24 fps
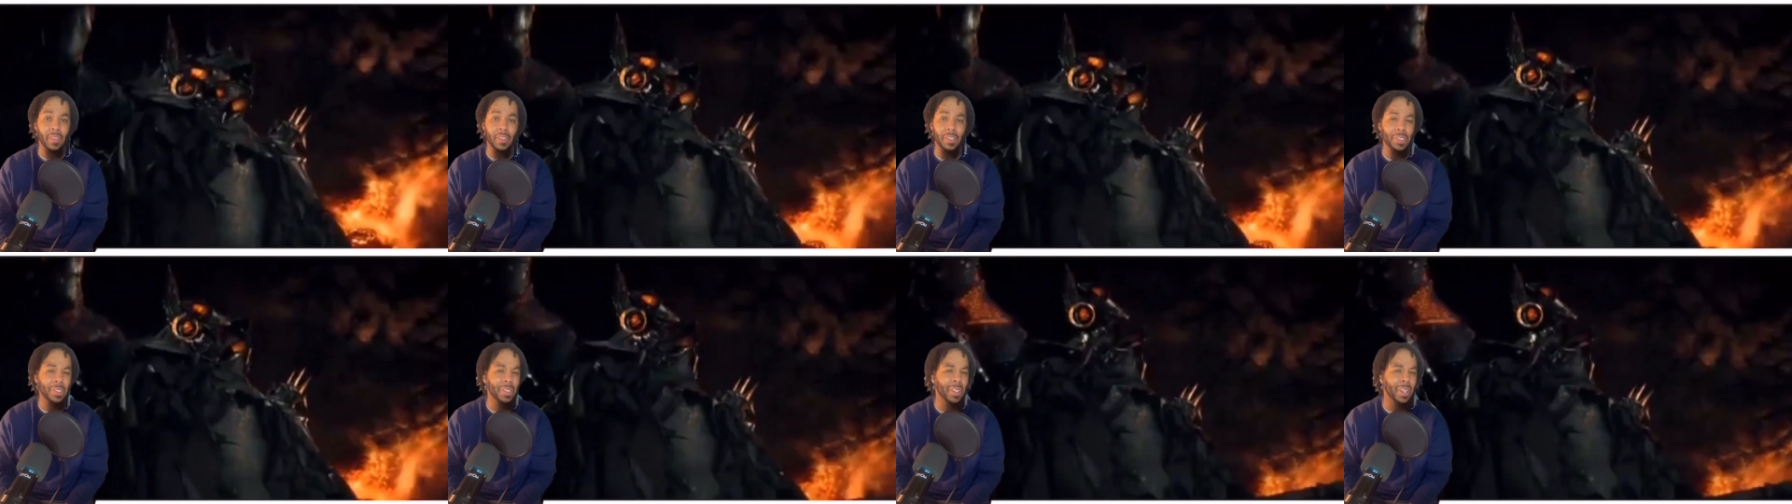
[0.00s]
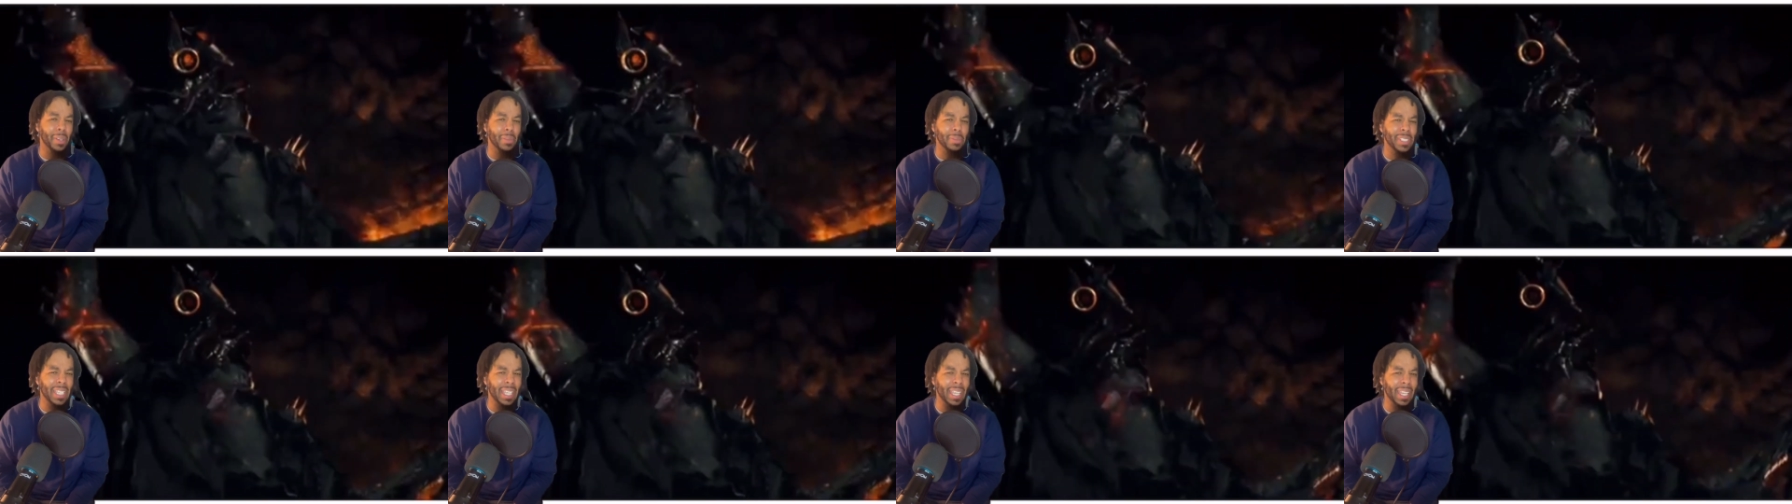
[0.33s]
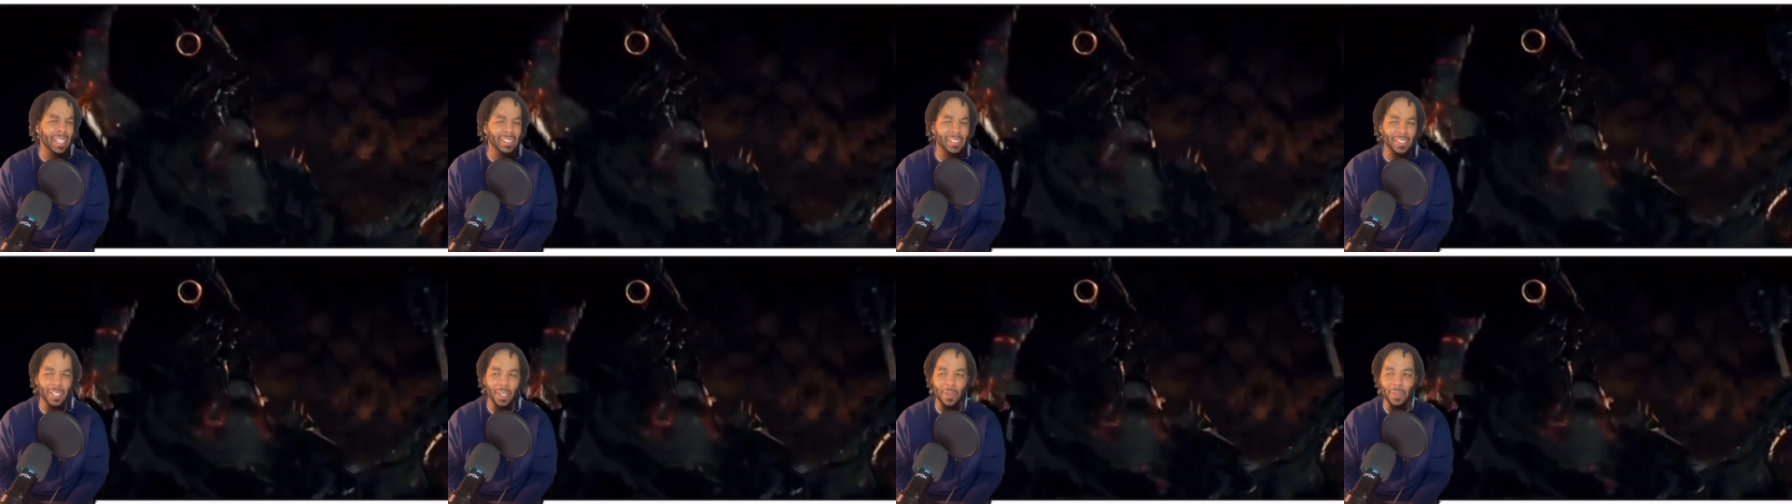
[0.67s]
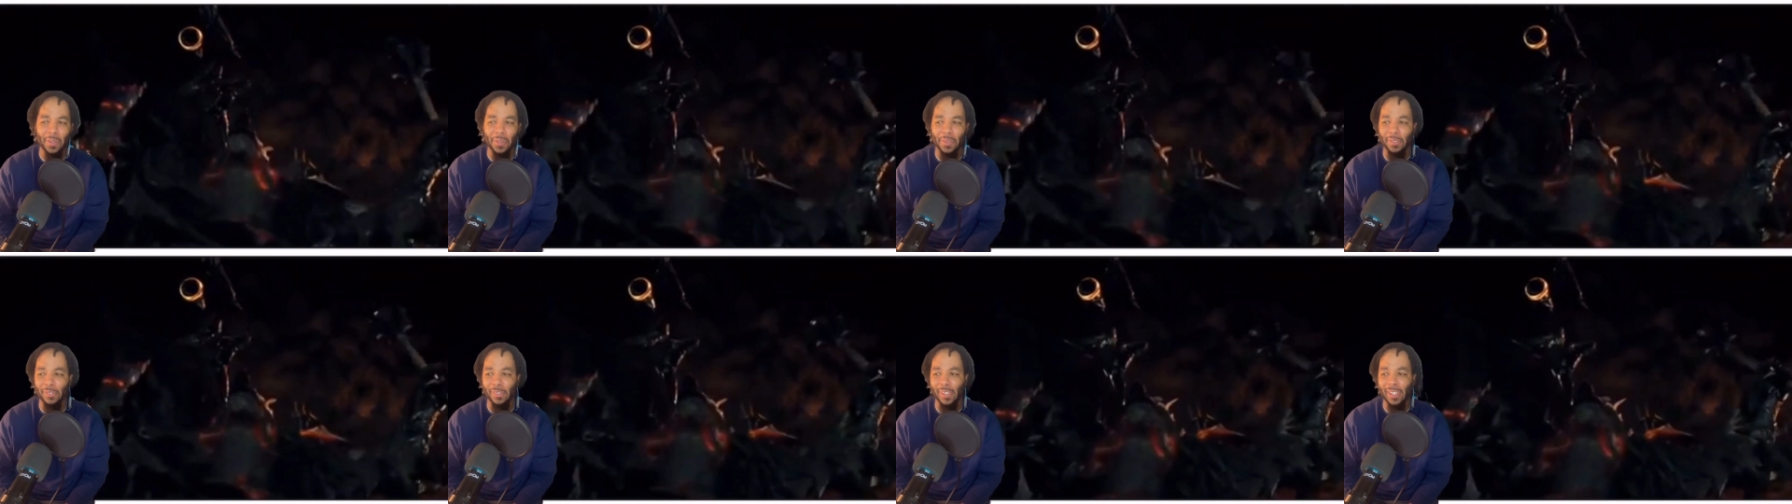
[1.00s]
You know what I'm saying?
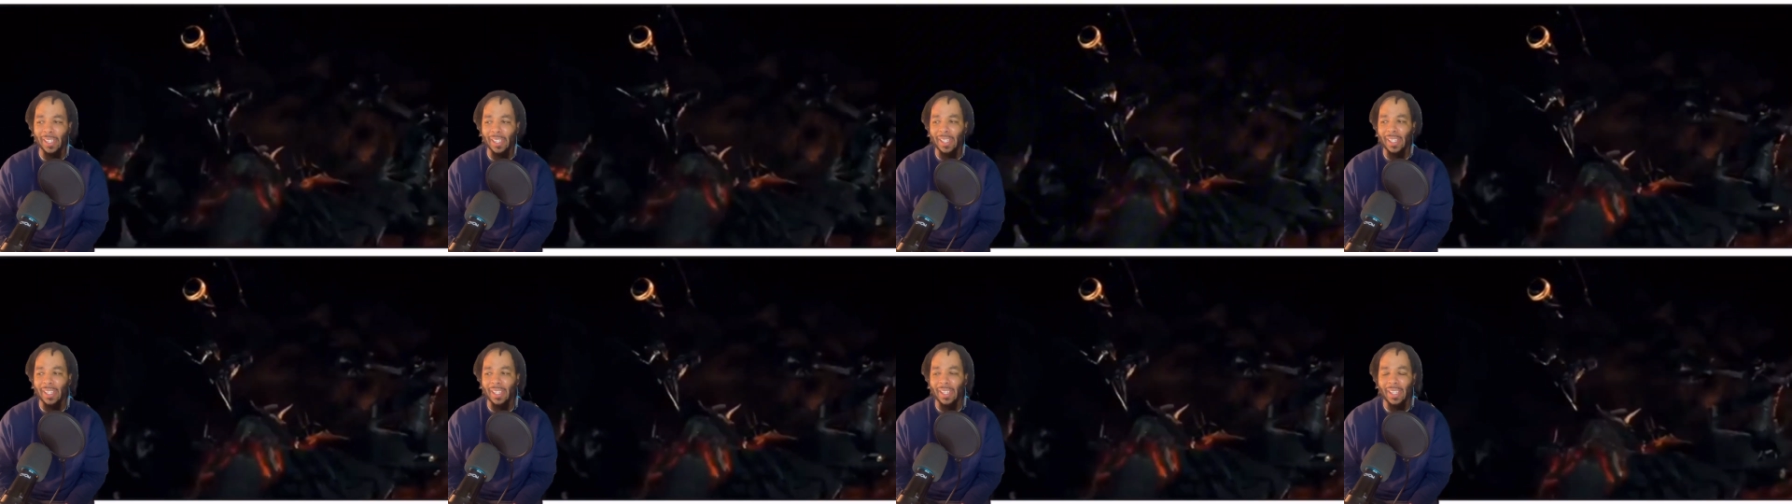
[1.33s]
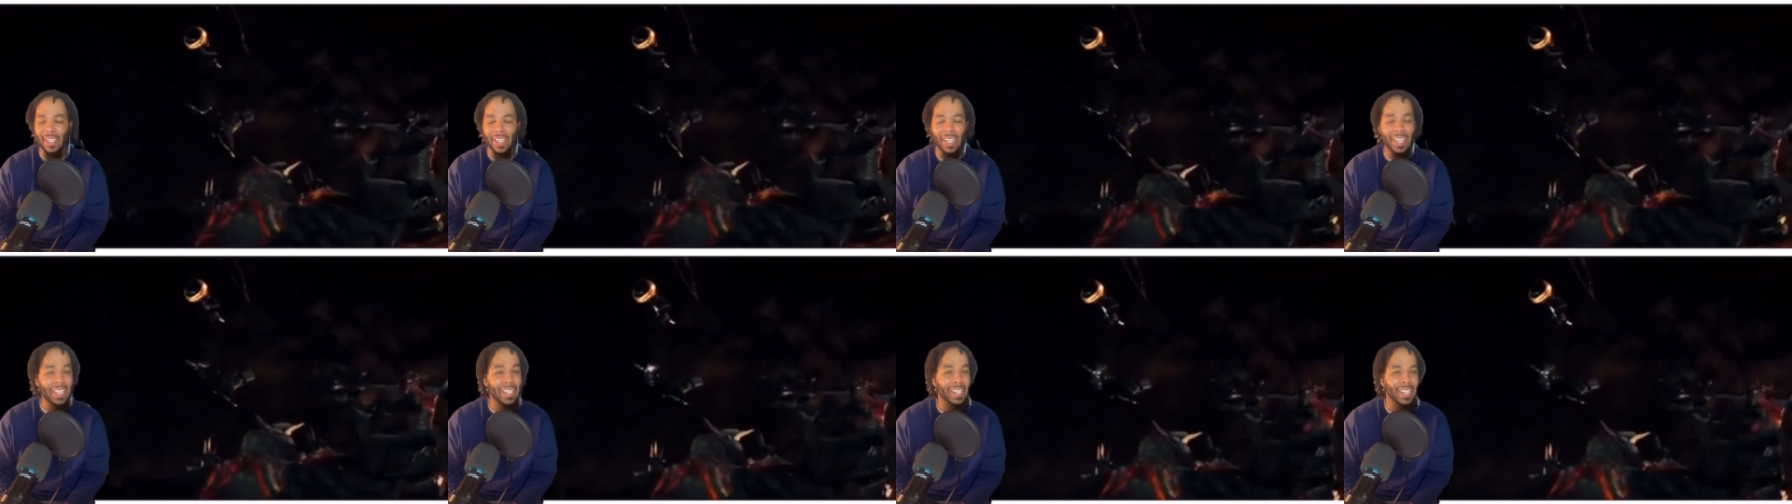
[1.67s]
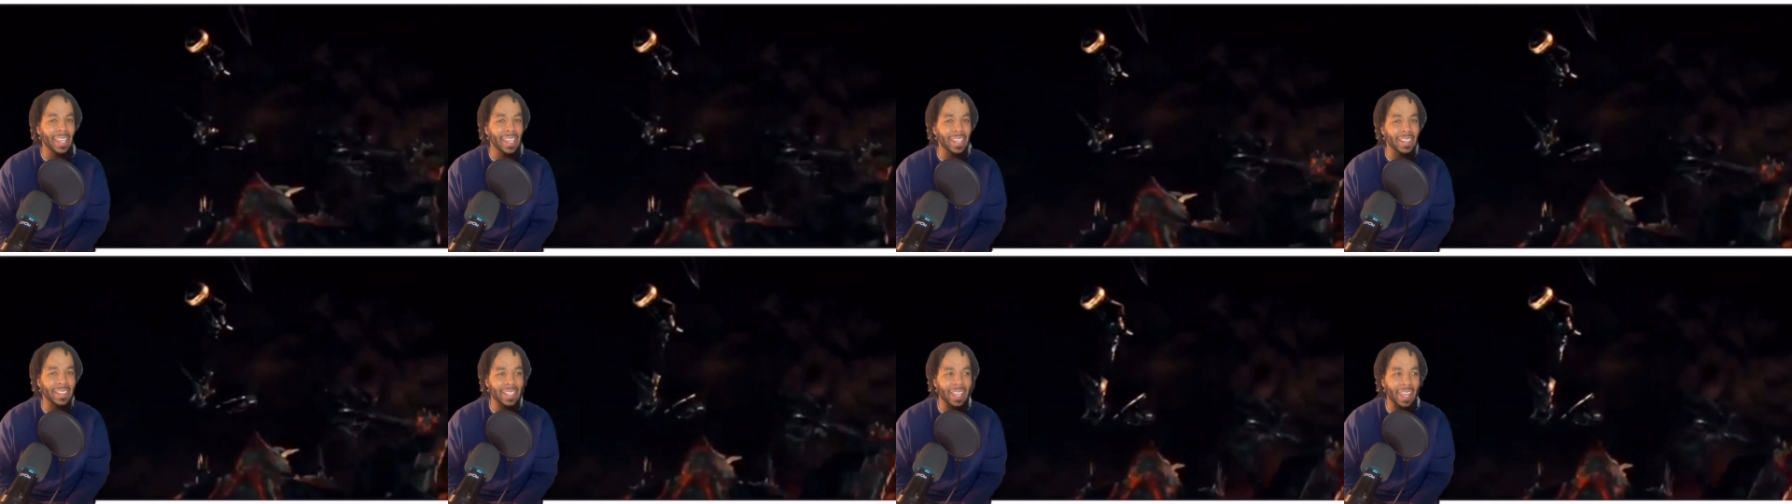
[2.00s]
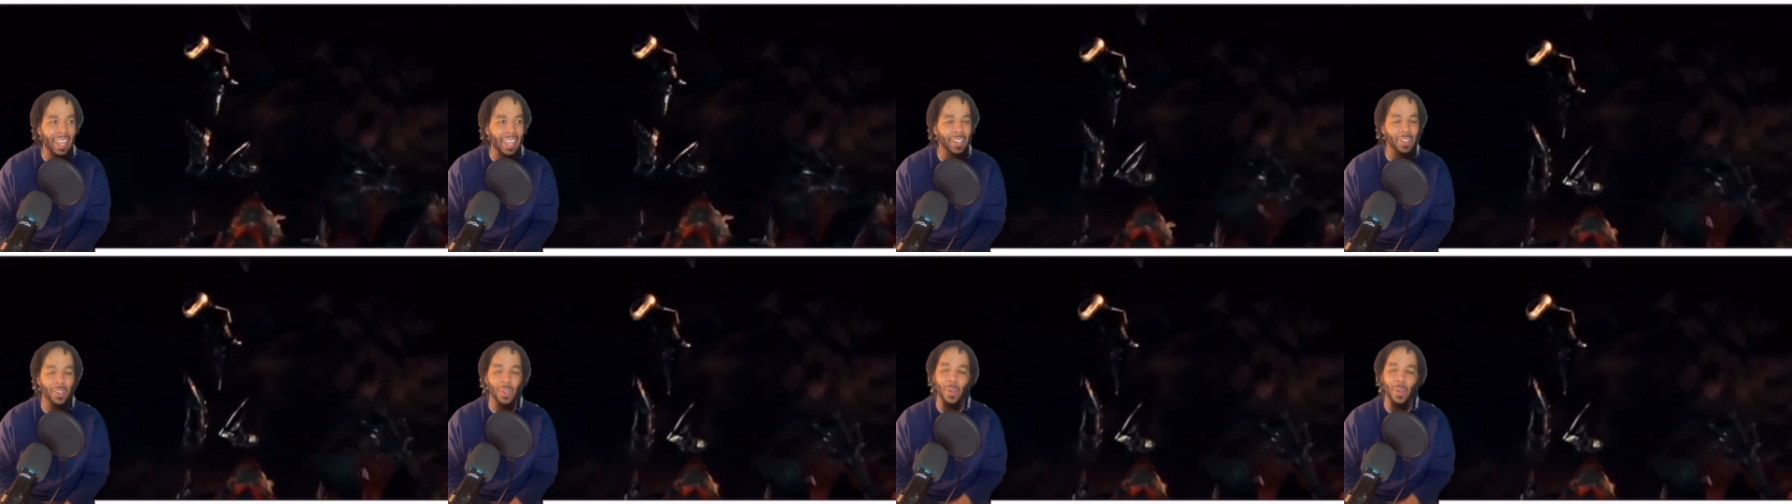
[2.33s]
So he did that.